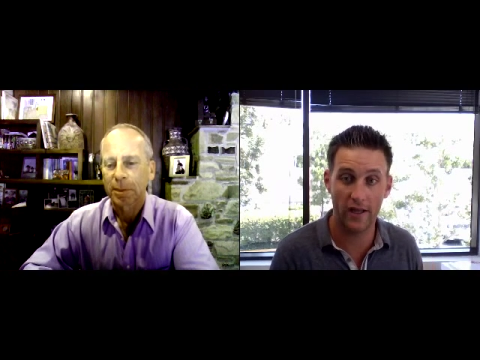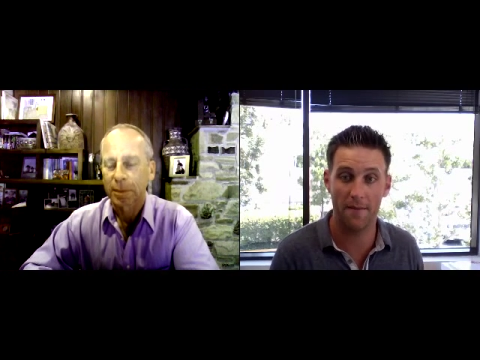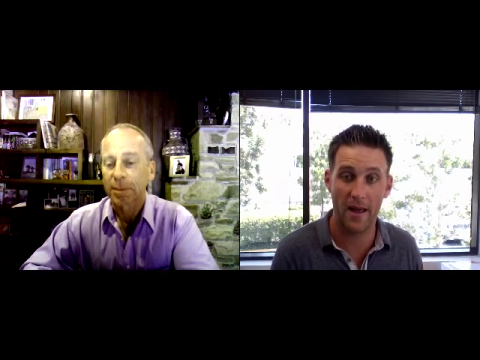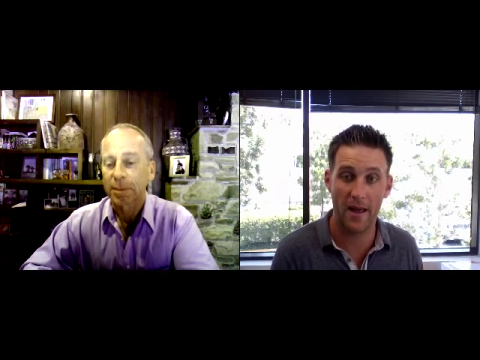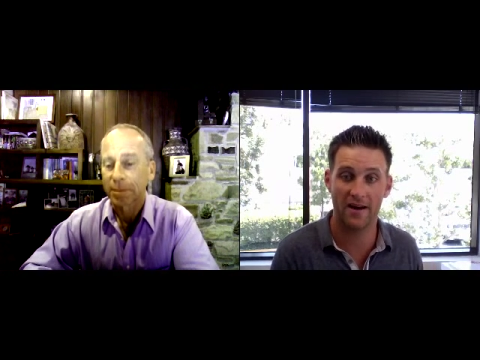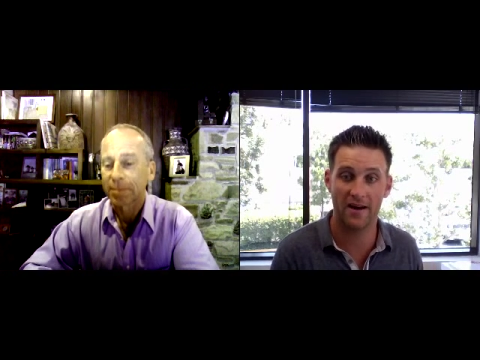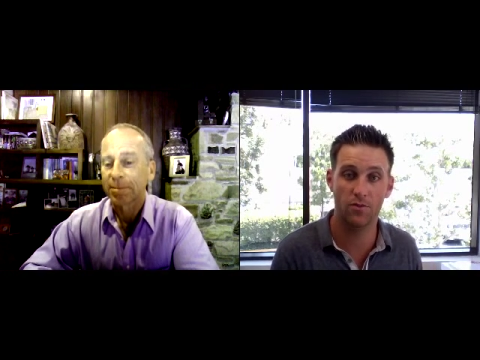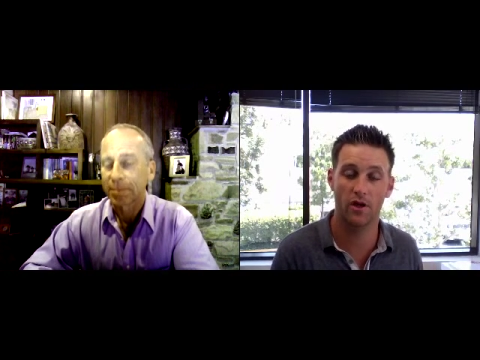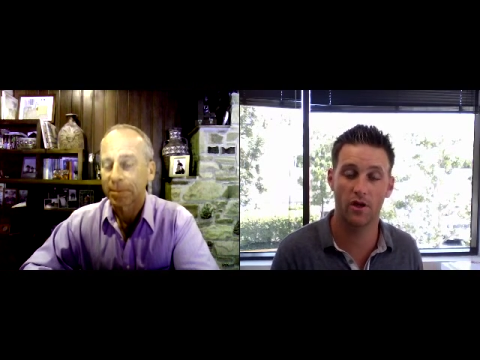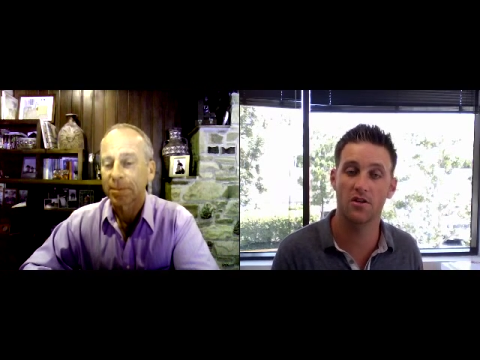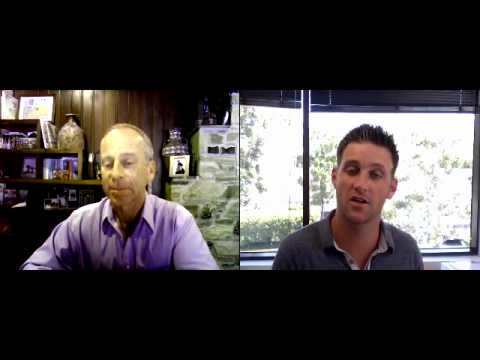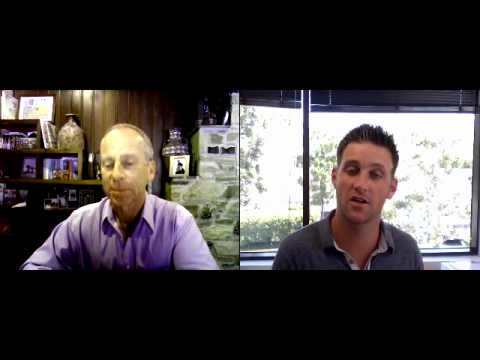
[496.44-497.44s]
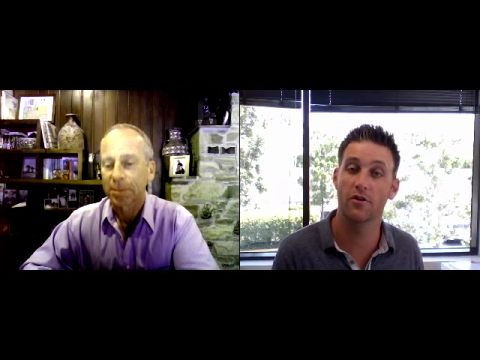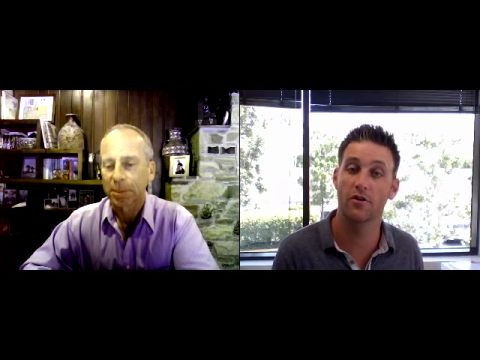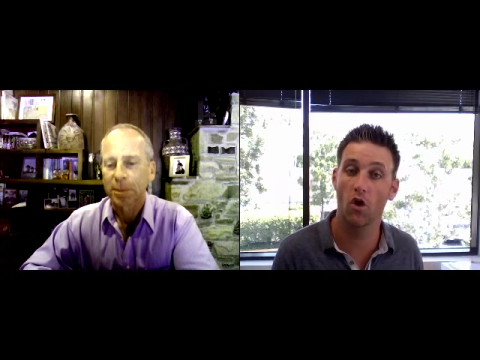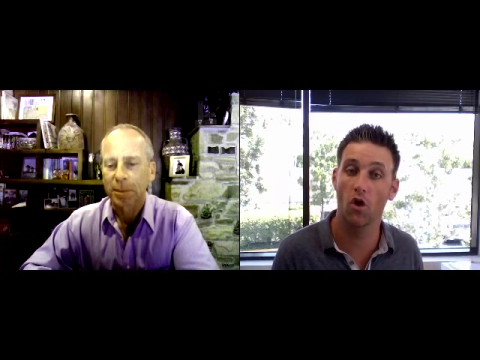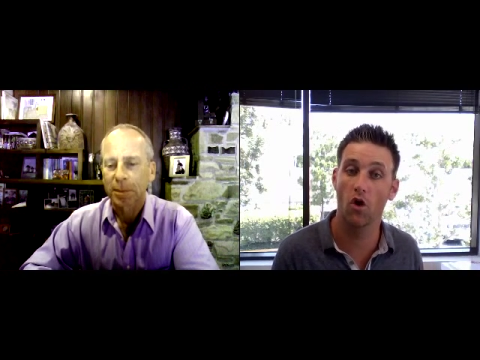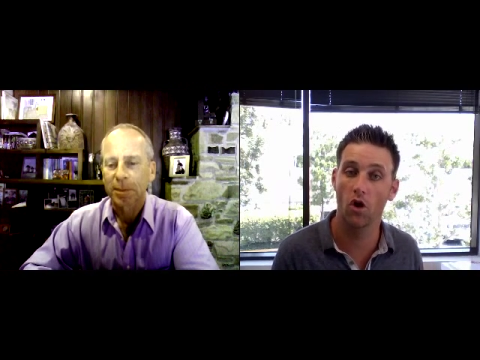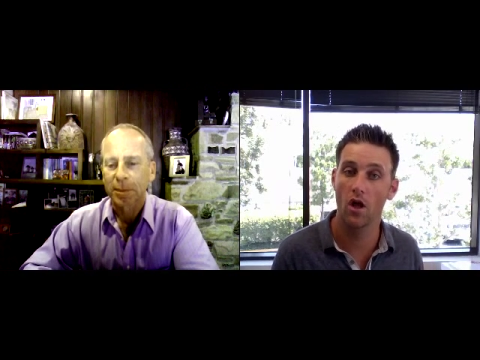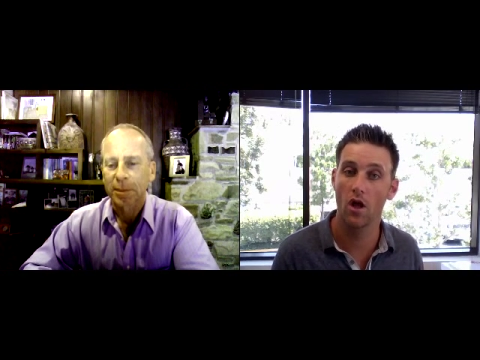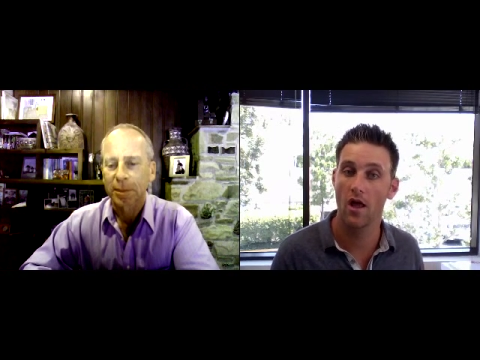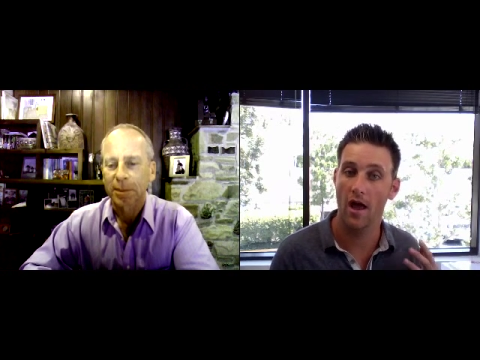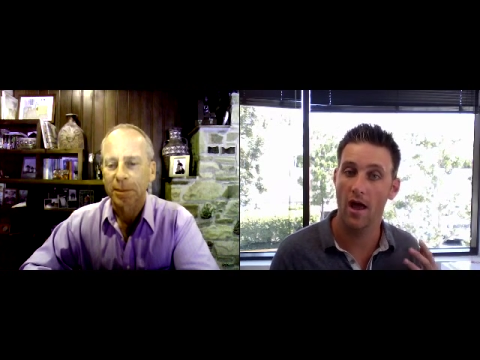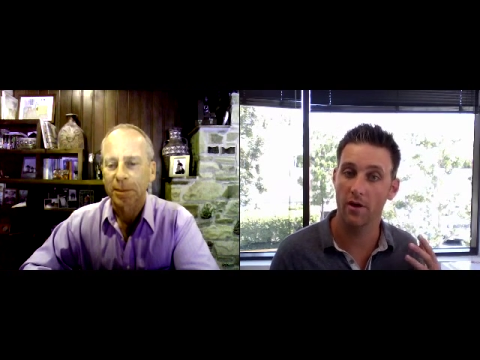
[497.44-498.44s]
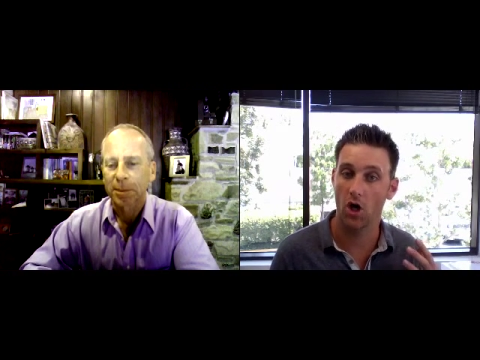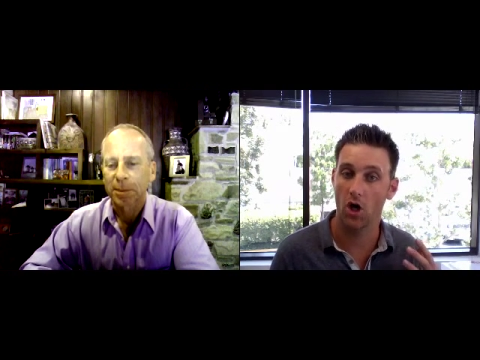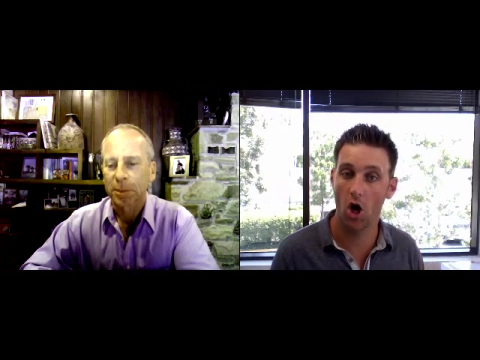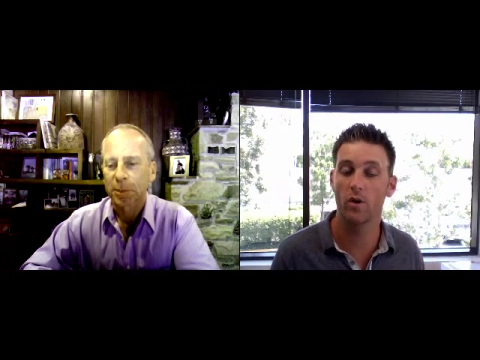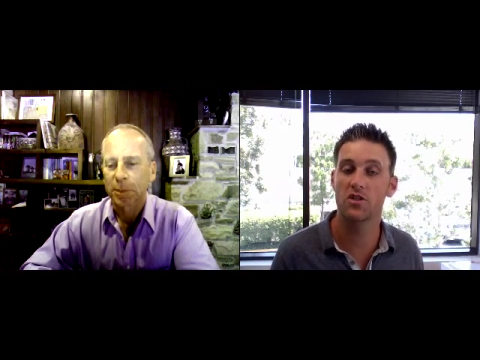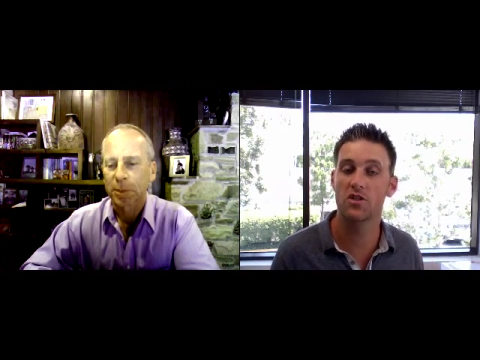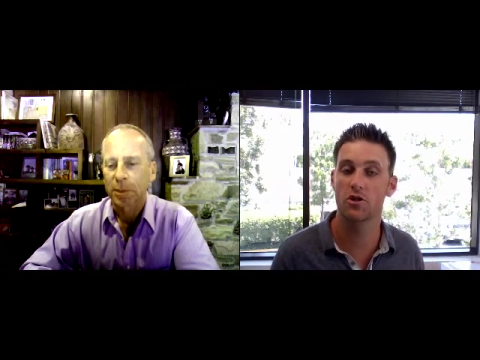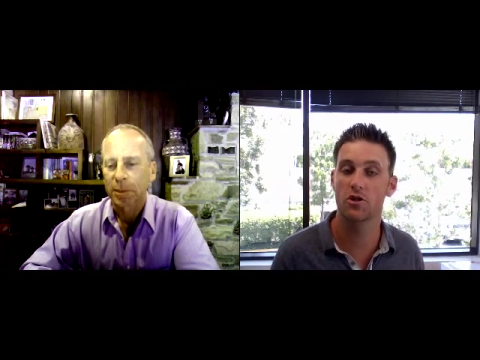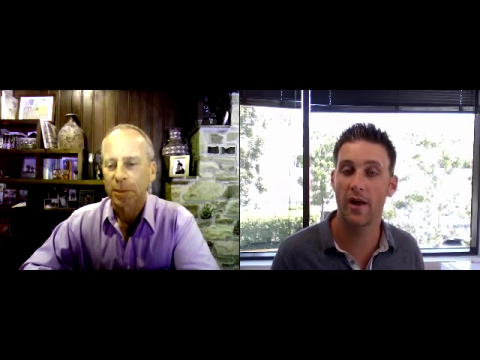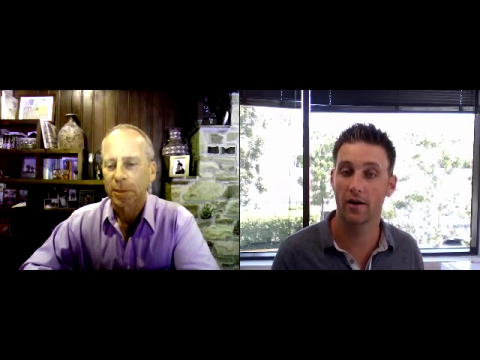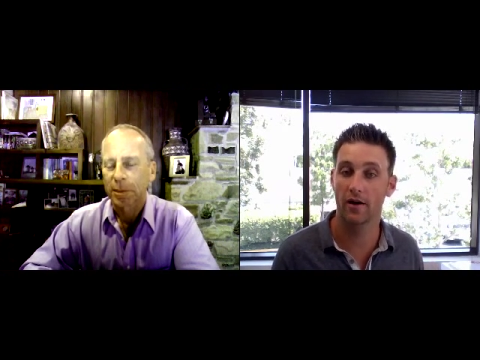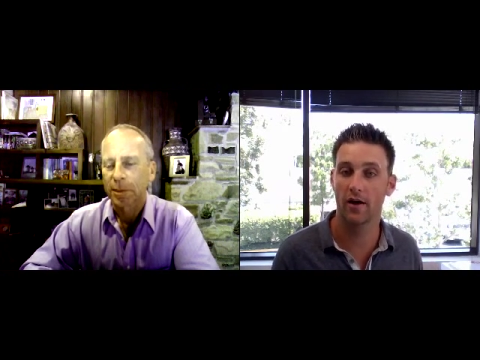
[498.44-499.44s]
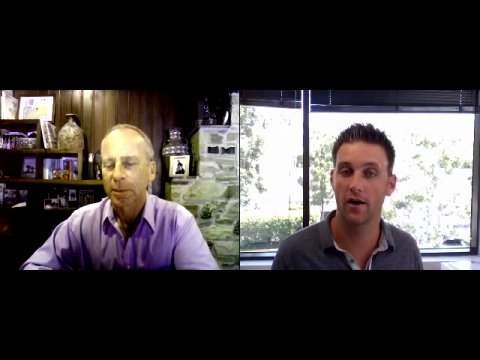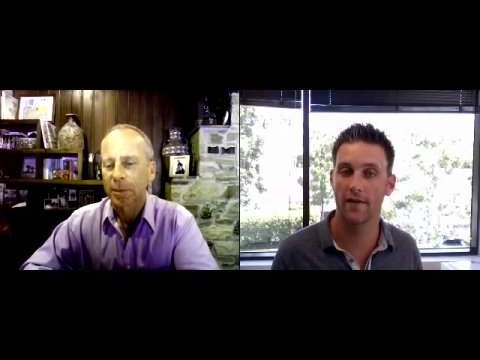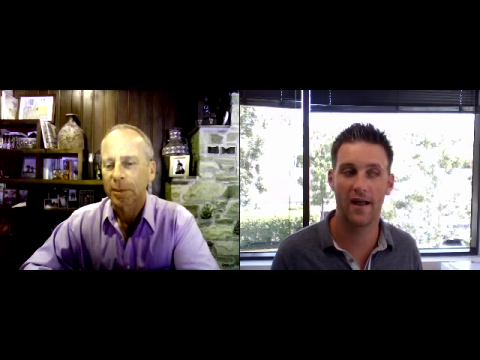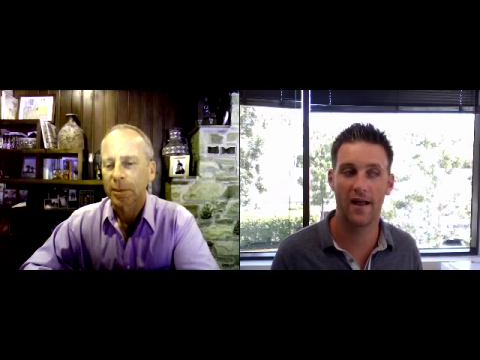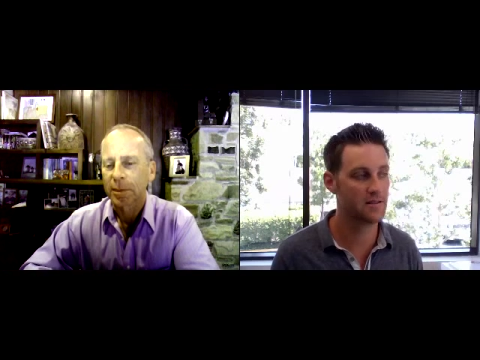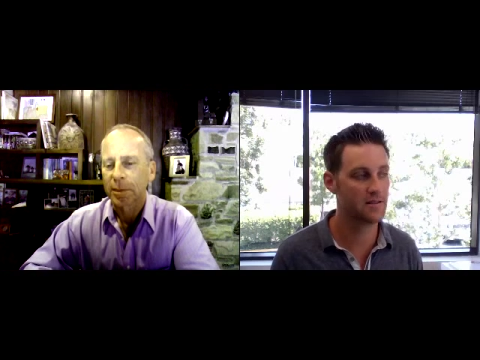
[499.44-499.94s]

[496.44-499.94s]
Speaker 1: we can go get max players in every role, and we can always do better.